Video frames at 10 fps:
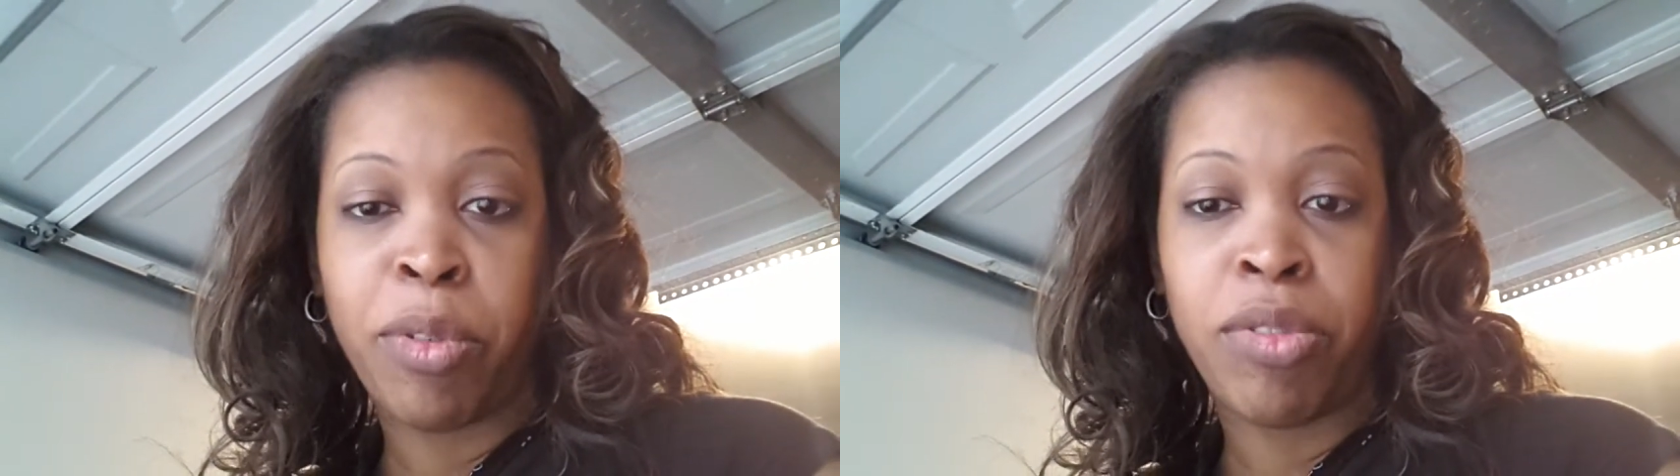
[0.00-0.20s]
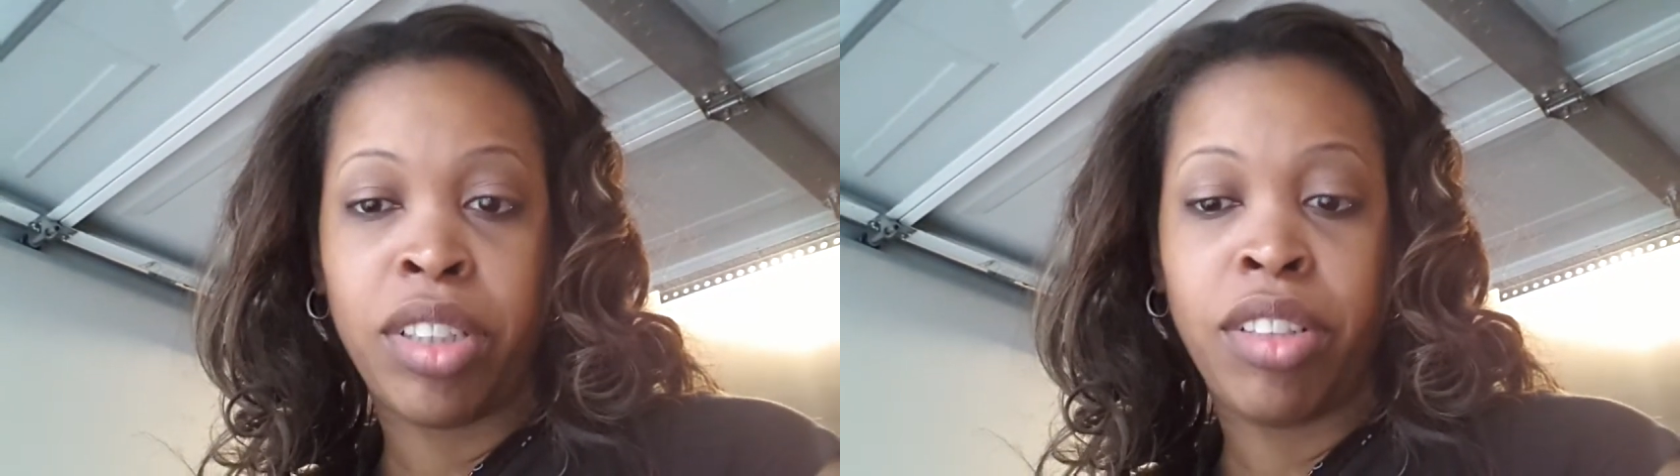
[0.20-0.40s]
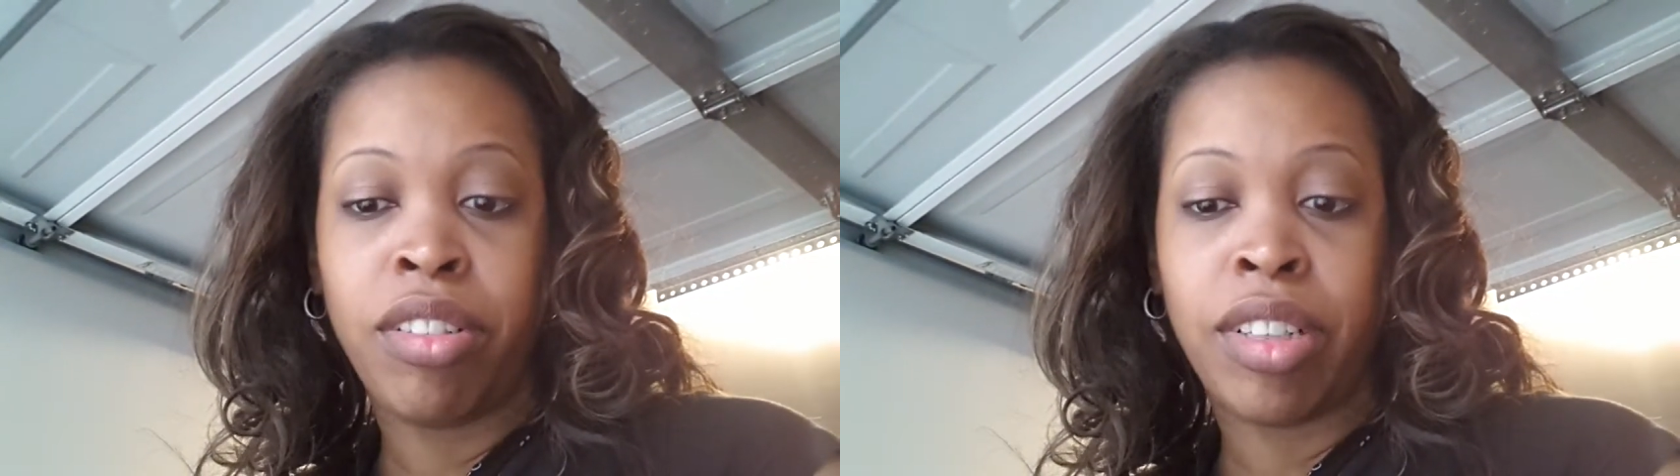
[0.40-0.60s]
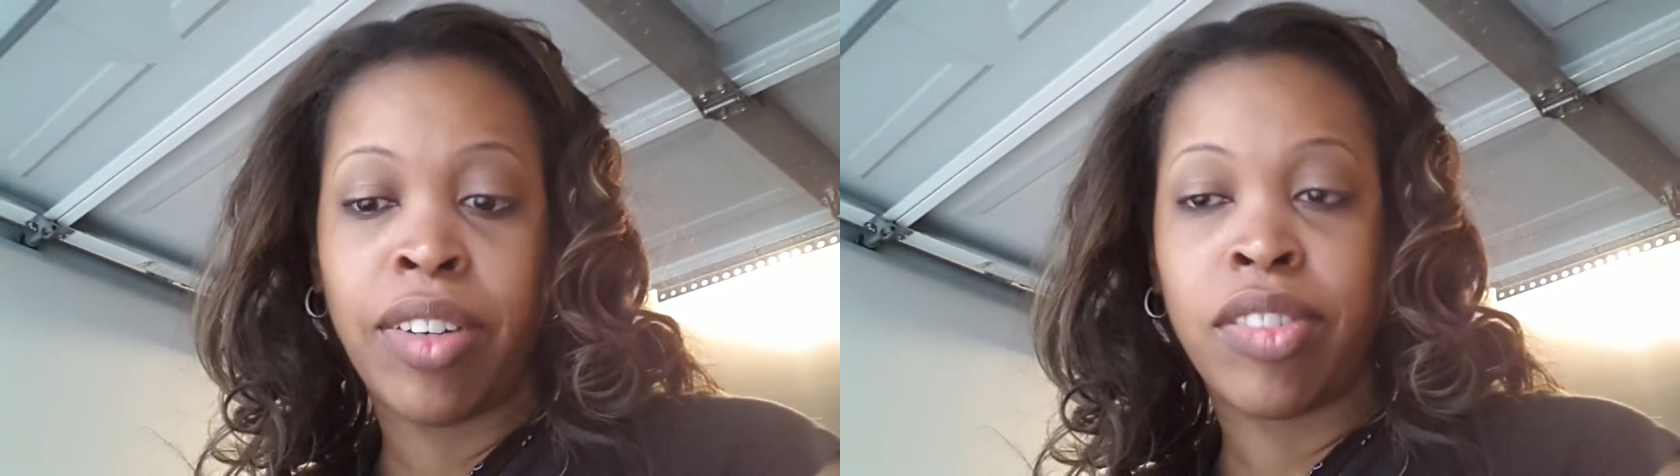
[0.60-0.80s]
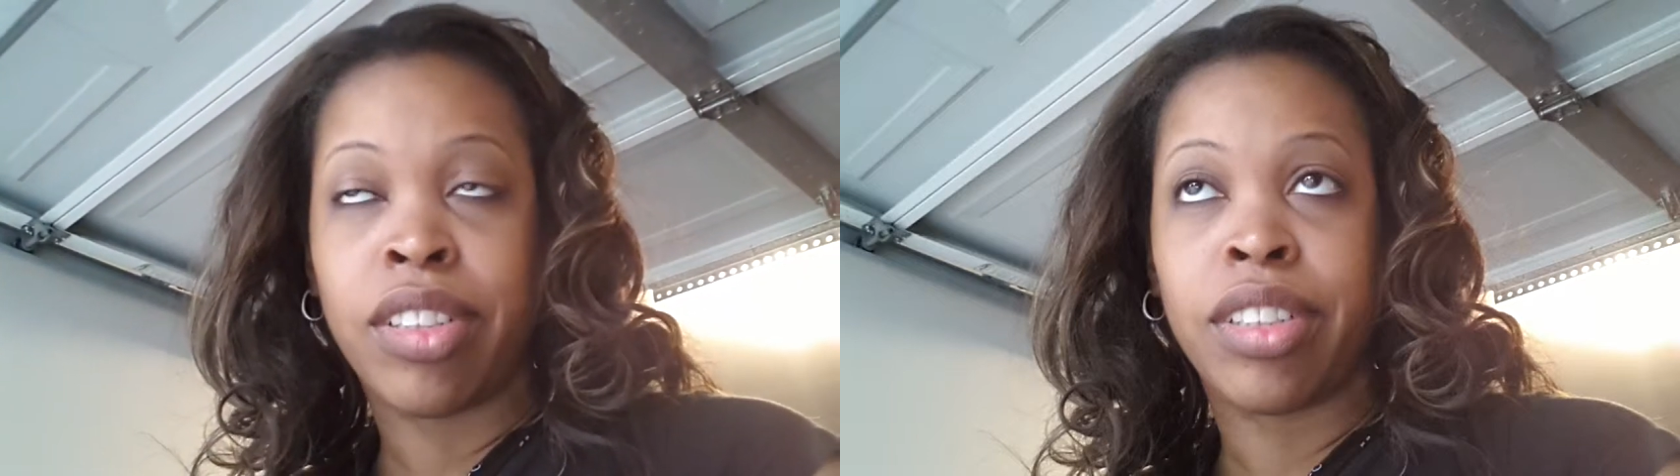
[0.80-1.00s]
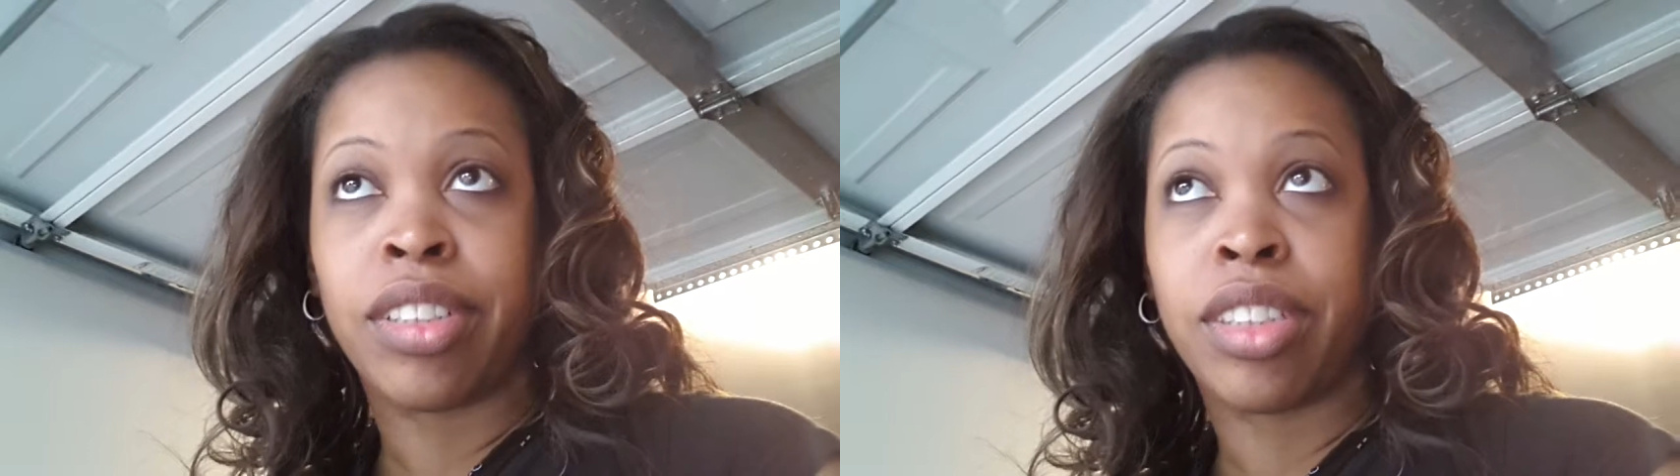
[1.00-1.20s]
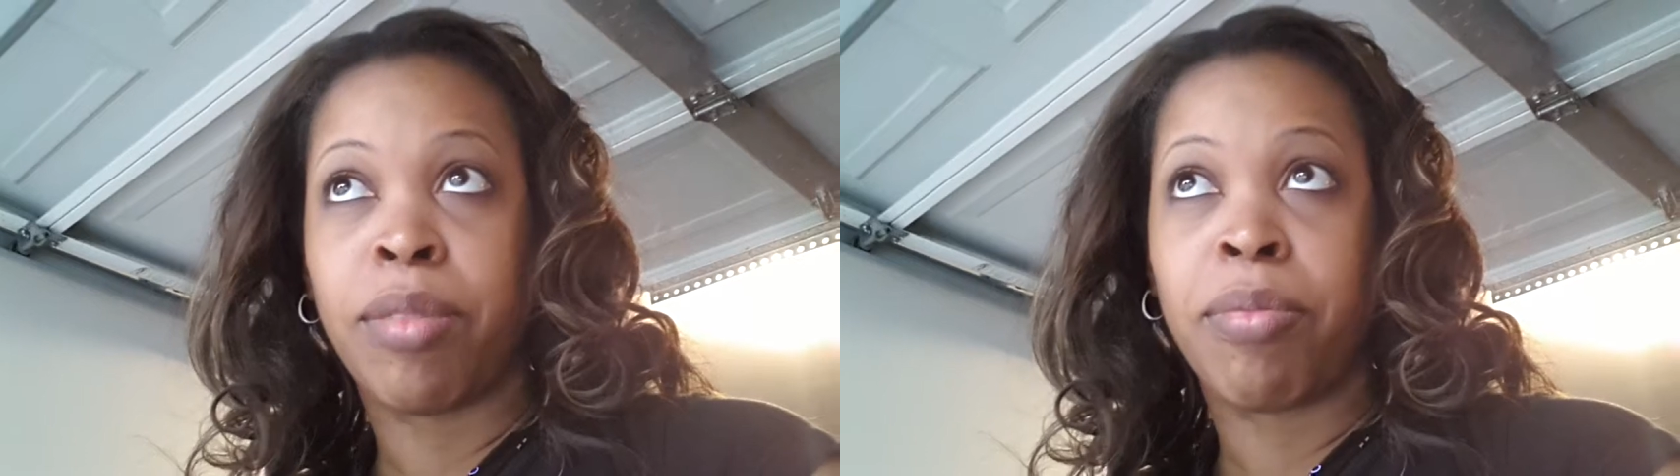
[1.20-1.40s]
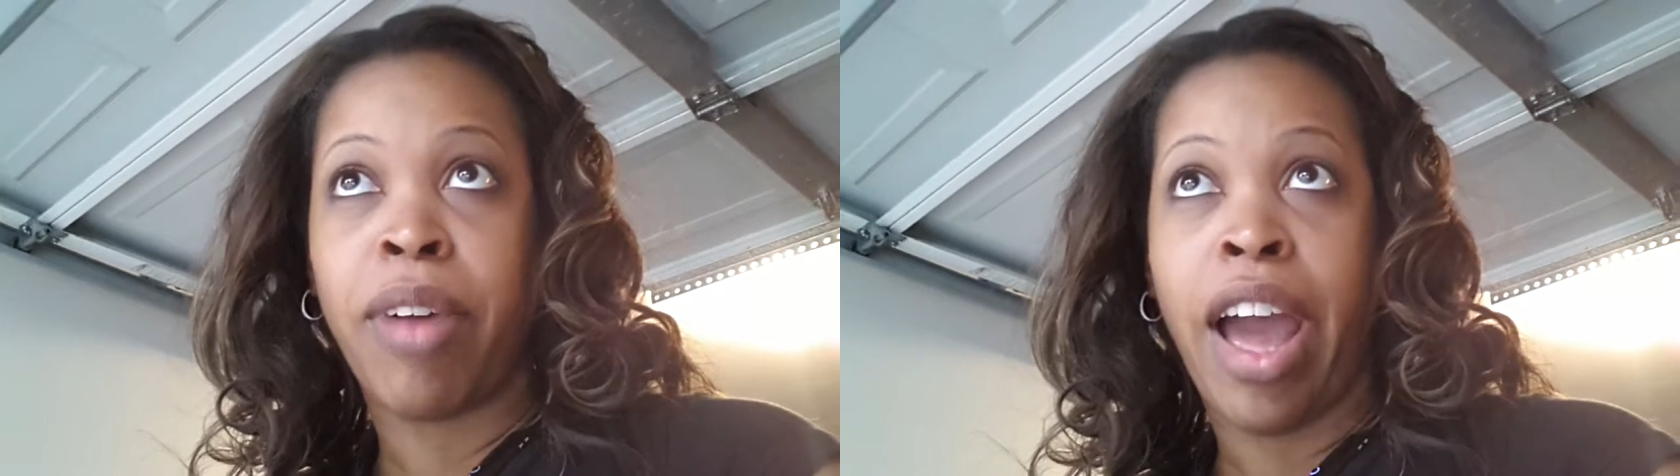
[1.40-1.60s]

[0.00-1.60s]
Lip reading: or when you come to some